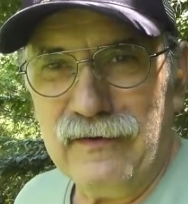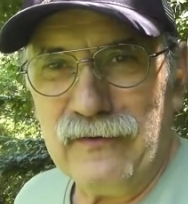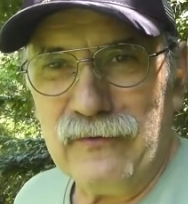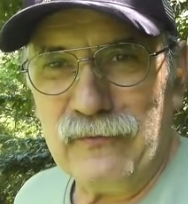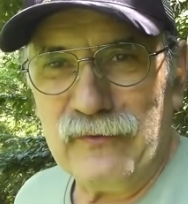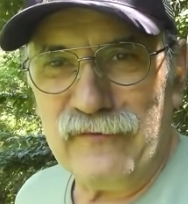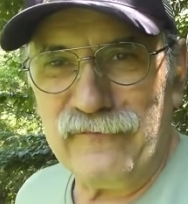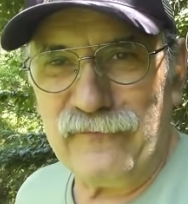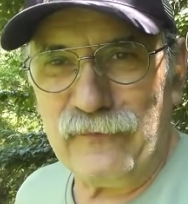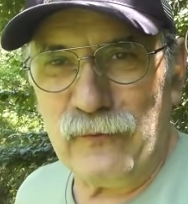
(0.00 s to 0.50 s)

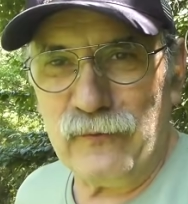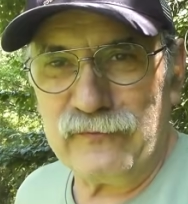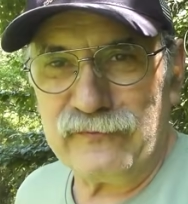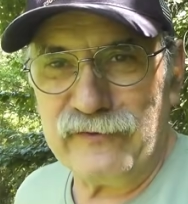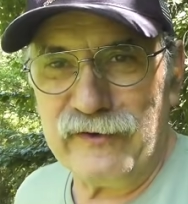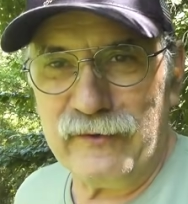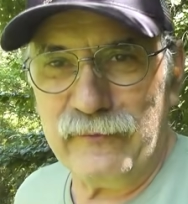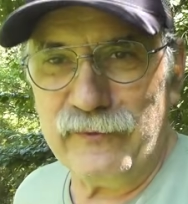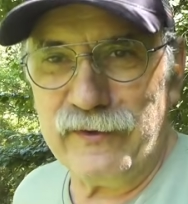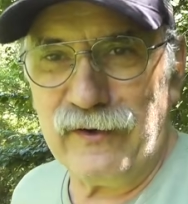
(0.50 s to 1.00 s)
Well, folks,
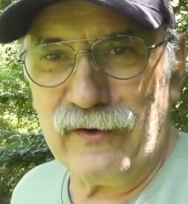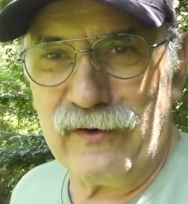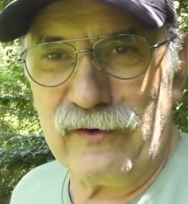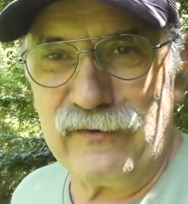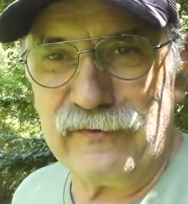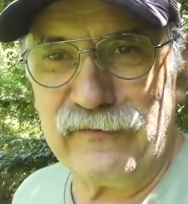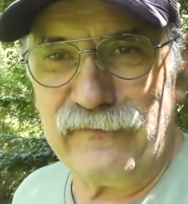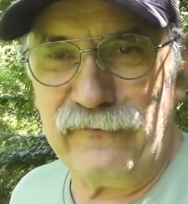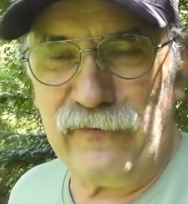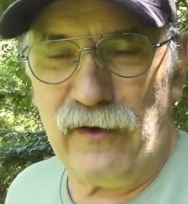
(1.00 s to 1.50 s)
here we
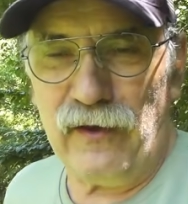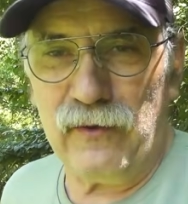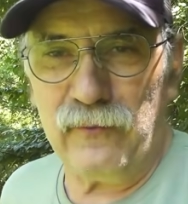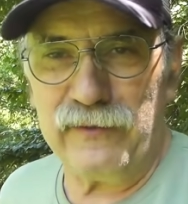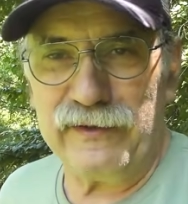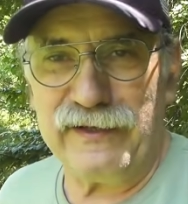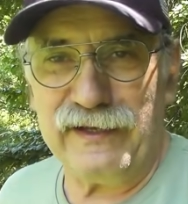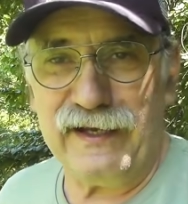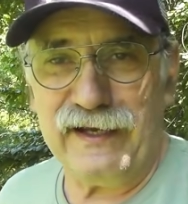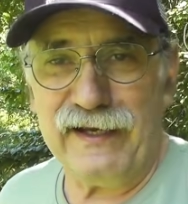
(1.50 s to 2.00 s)
are the
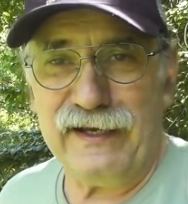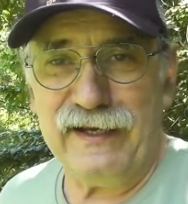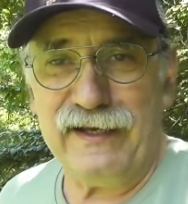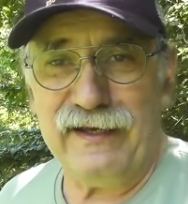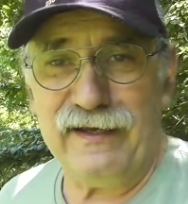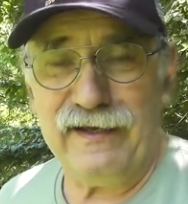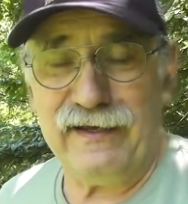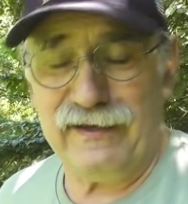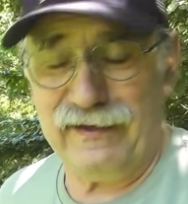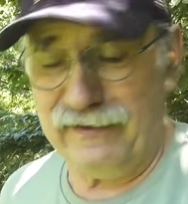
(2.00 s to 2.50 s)
following
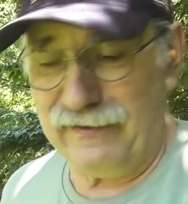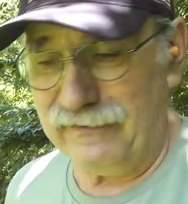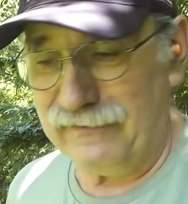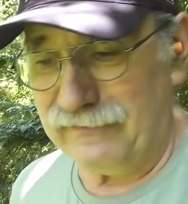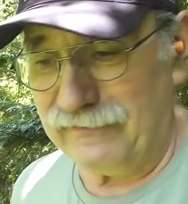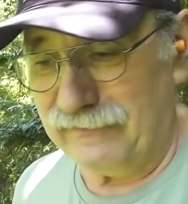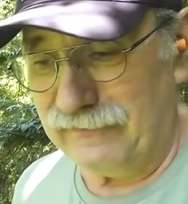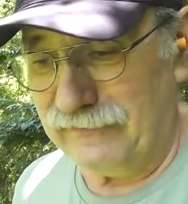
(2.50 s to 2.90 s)
day, and